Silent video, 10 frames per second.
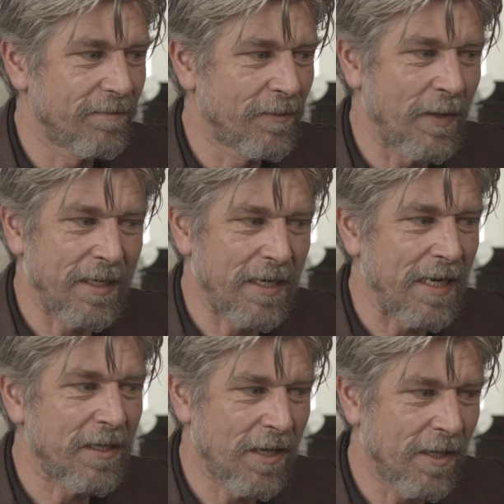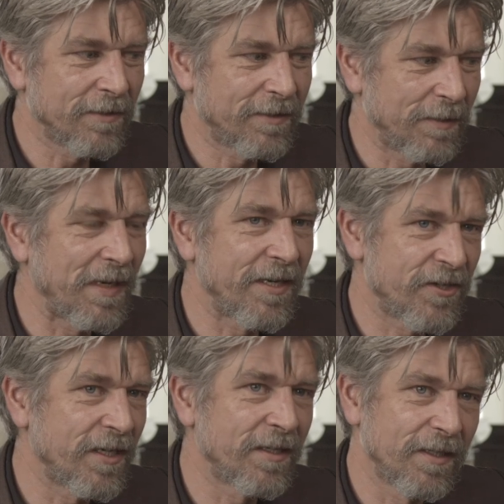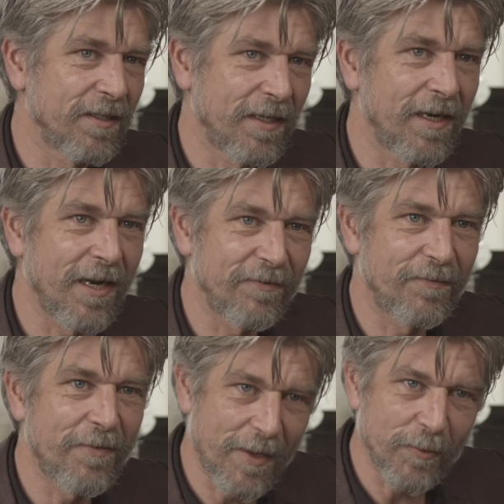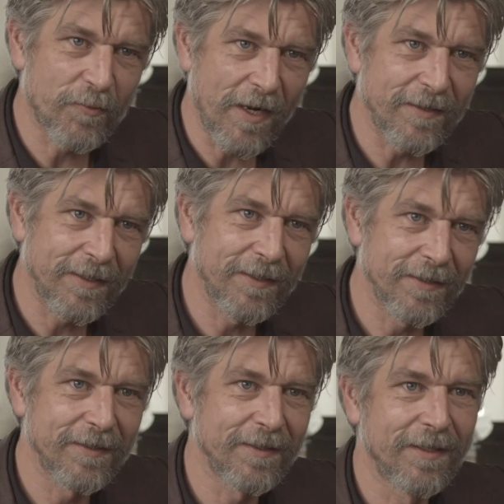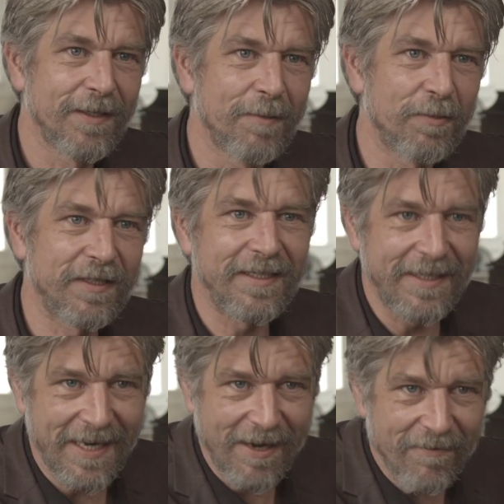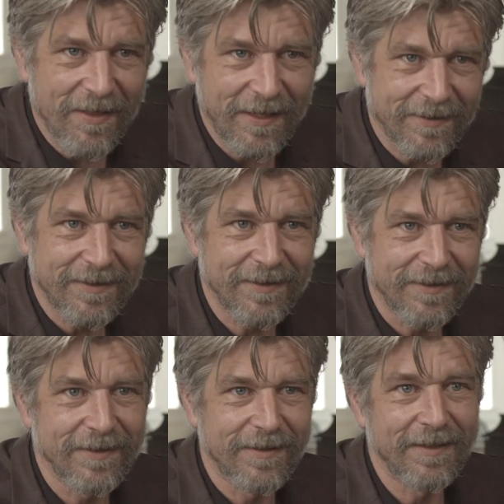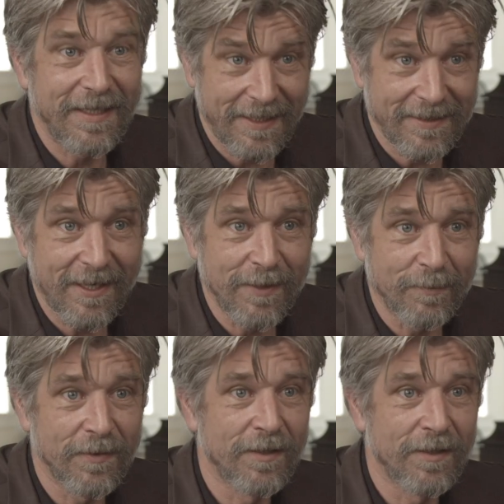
you know, I can't imagine a life without writing, but I did have that at that time.